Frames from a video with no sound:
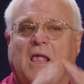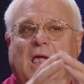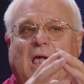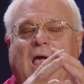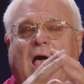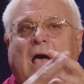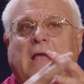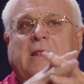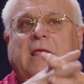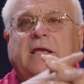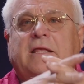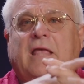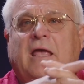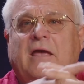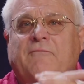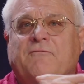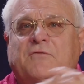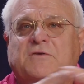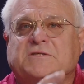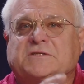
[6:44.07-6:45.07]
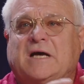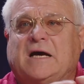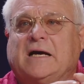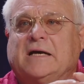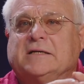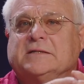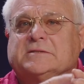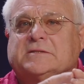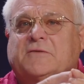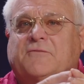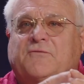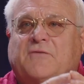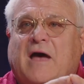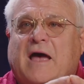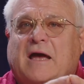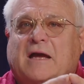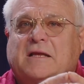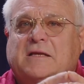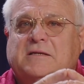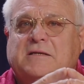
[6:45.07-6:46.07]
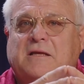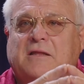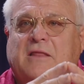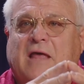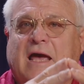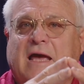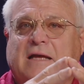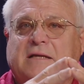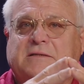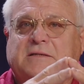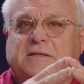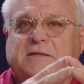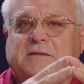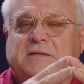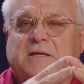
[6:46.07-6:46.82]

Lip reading: I'd like to emphasize the fact that